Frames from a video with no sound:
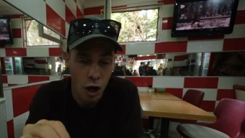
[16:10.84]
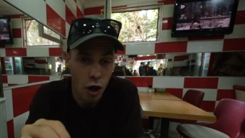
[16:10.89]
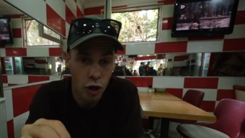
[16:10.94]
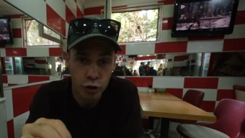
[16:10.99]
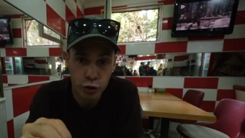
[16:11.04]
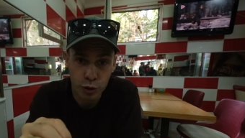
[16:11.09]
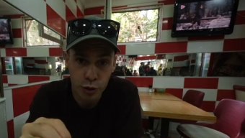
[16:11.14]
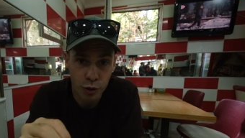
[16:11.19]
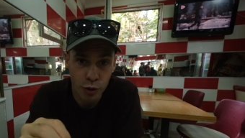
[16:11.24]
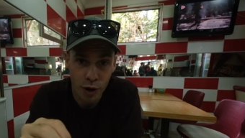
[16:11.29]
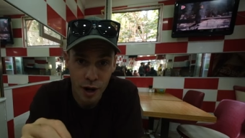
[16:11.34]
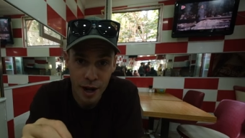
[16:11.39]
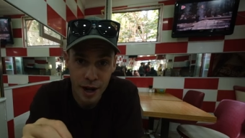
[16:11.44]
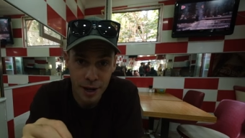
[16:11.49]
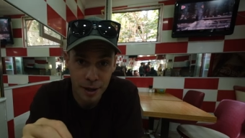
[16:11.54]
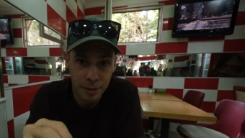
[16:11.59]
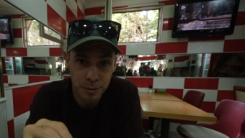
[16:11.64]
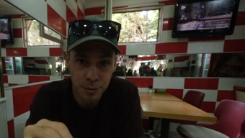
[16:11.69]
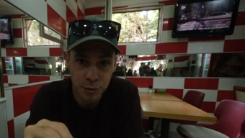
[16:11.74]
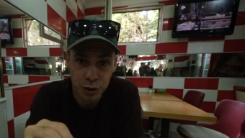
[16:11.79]
100
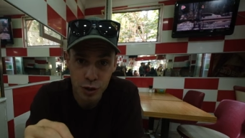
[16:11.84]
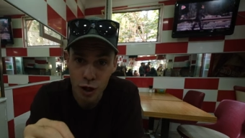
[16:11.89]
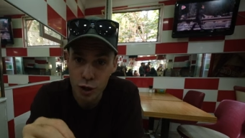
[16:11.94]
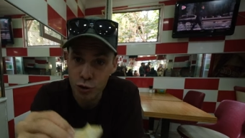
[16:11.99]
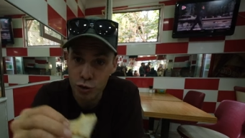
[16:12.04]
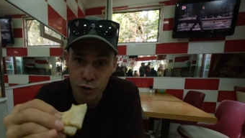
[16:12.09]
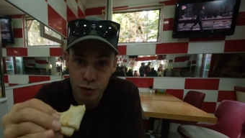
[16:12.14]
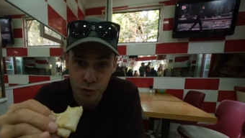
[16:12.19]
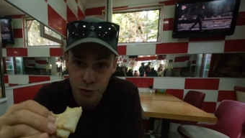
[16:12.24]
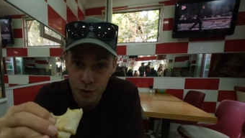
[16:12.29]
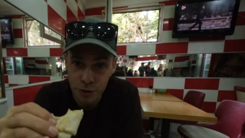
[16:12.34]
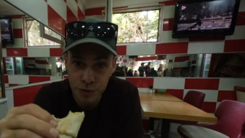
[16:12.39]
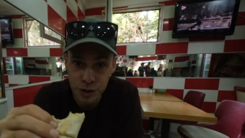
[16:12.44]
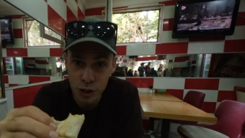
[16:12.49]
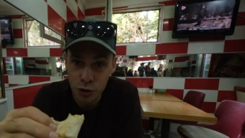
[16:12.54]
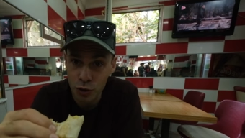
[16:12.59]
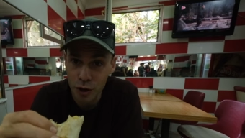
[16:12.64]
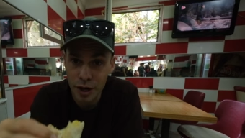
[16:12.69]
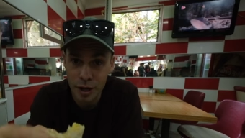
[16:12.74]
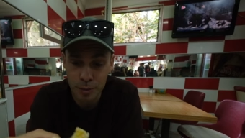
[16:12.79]
grams, 150
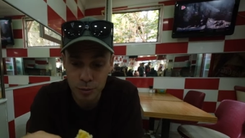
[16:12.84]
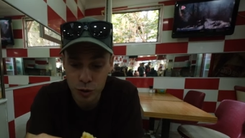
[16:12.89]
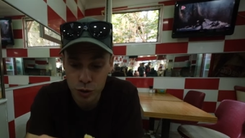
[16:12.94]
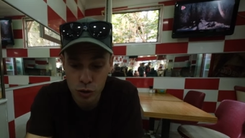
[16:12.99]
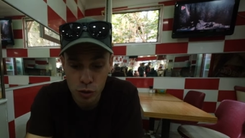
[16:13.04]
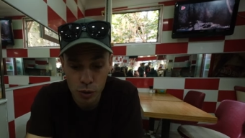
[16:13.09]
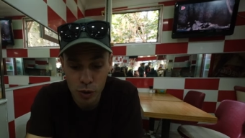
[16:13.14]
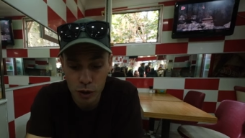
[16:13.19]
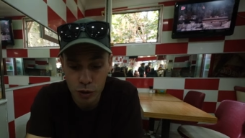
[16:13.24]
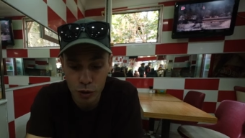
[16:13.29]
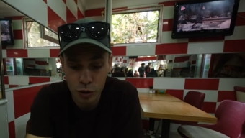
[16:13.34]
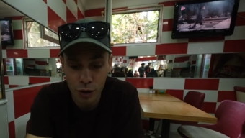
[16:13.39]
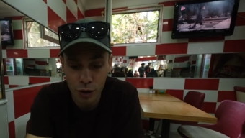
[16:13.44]
grams, 200